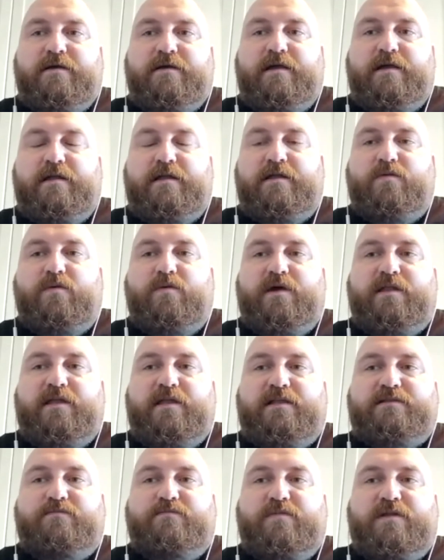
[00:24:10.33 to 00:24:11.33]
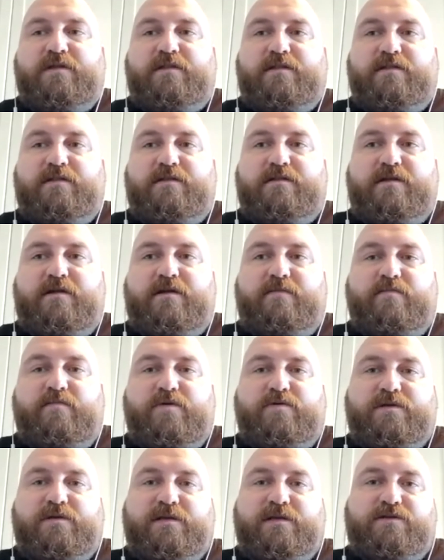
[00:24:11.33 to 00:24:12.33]
in a way, that's been
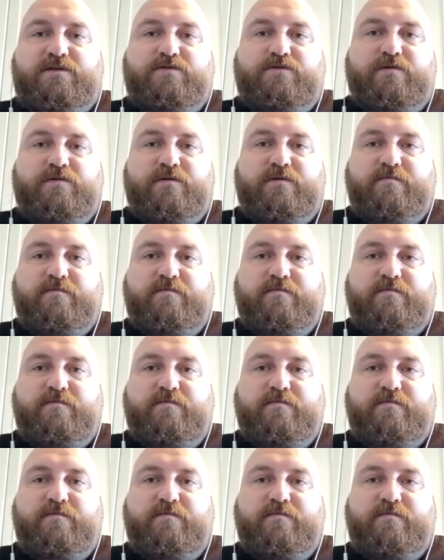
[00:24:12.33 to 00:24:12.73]
therapeutic too,